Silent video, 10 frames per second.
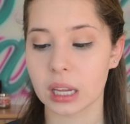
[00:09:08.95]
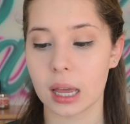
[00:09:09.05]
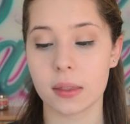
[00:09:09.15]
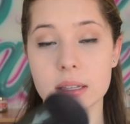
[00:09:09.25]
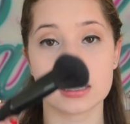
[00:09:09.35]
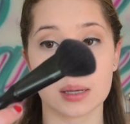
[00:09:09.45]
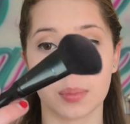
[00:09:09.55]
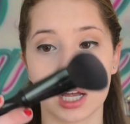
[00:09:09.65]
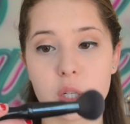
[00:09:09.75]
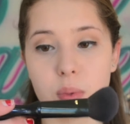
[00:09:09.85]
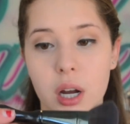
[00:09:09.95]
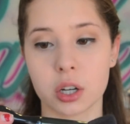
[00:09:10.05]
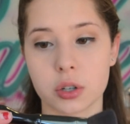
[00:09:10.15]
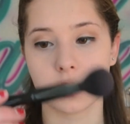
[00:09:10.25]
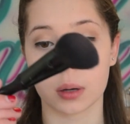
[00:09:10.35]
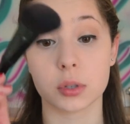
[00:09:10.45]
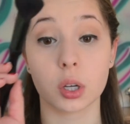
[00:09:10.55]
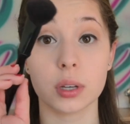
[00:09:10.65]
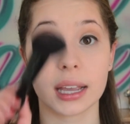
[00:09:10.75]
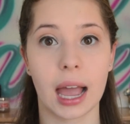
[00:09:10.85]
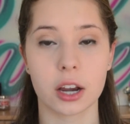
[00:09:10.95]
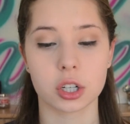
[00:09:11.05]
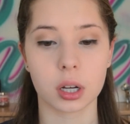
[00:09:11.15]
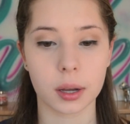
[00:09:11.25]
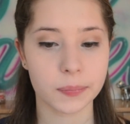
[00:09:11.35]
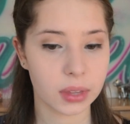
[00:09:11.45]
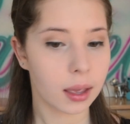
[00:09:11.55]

And this is a blush brush from Sonia Kashuk.